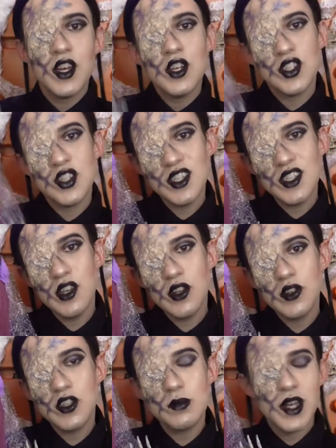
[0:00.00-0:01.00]
So this
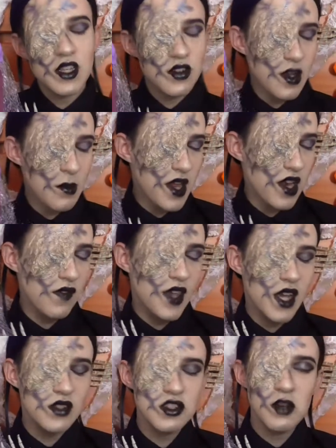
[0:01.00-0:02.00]
concludes my Donna
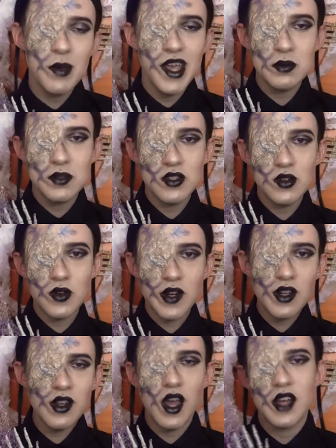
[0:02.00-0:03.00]
Beneviento makeup
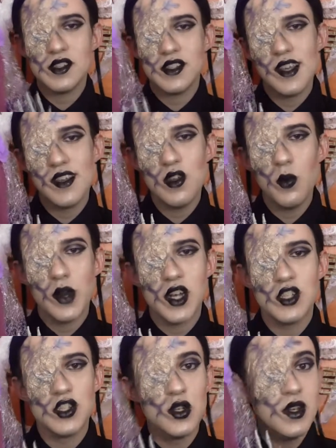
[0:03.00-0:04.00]
tutorial. I'll see you when I
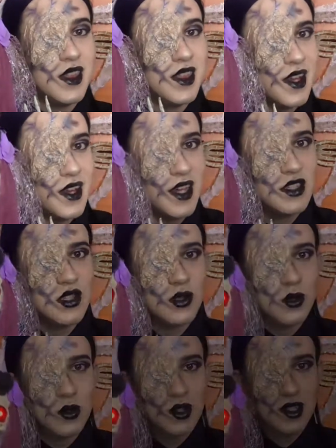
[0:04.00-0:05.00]
do the next
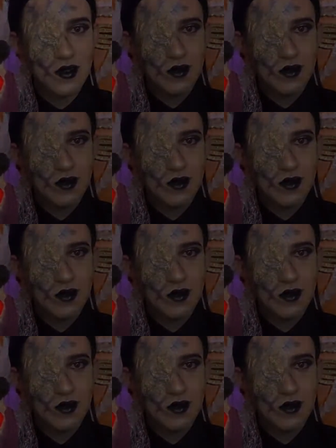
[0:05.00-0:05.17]
Lord.